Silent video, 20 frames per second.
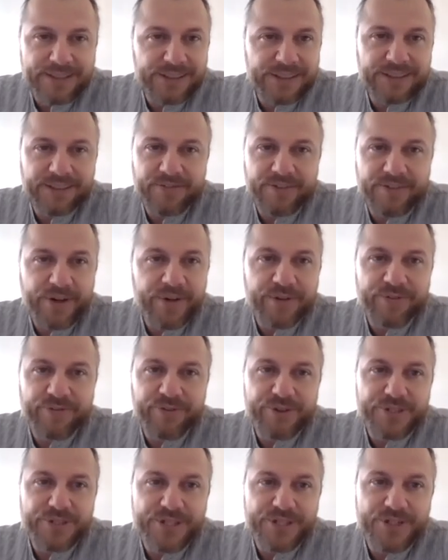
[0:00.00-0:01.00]
just the very
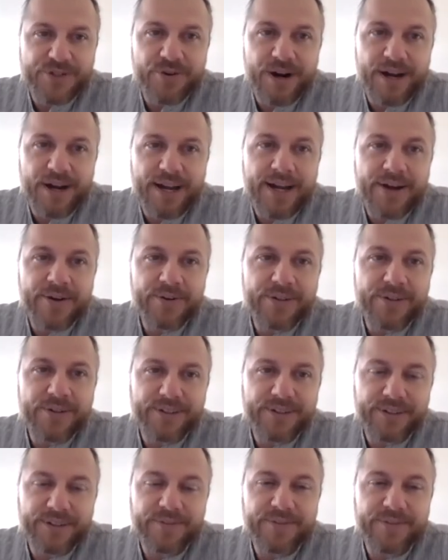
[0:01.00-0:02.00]
first tryout
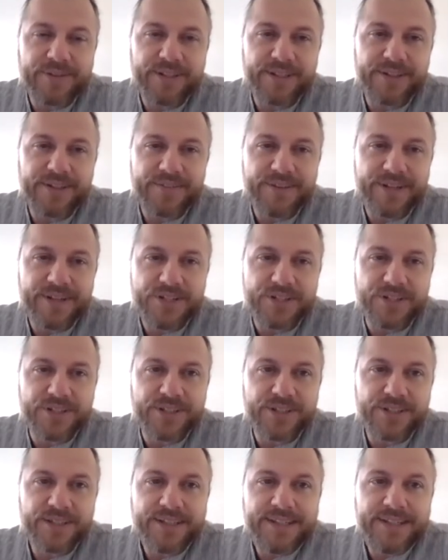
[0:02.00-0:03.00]
of the intervention,